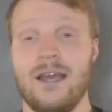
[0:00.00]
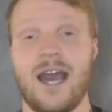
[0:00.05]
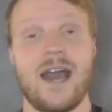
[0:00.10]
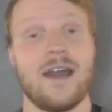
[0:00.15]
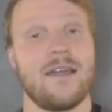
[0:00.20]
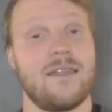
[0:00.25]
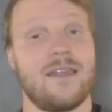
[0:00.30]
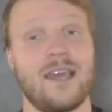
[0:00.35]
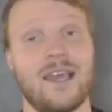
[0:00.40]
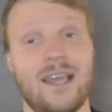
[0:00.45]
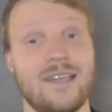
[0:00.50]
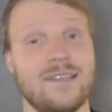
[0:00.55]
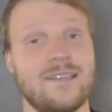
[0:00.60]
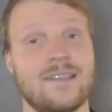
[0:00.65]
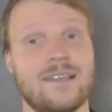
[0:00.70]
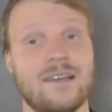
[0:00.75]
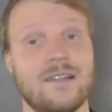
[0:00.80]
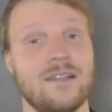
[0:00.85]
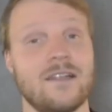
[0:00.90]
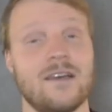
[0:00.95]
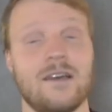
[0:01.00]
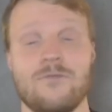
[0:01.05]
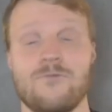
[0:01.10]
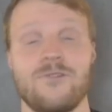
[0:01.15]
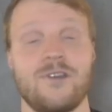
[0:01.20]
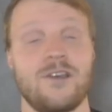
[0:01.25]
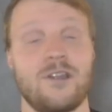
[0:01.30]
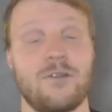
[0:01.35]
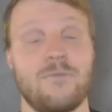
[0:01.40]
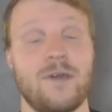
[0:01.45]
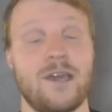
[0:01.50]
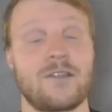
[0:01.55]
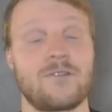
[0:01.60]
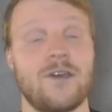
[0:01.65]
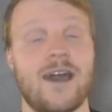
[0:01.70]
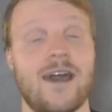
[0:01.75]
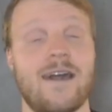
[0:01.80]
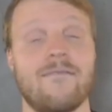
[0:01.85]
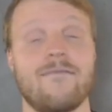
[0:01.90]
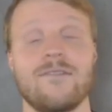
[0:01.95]
I think he's still a really good pick to
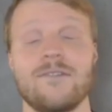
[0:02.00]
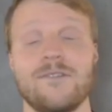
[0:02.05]
have.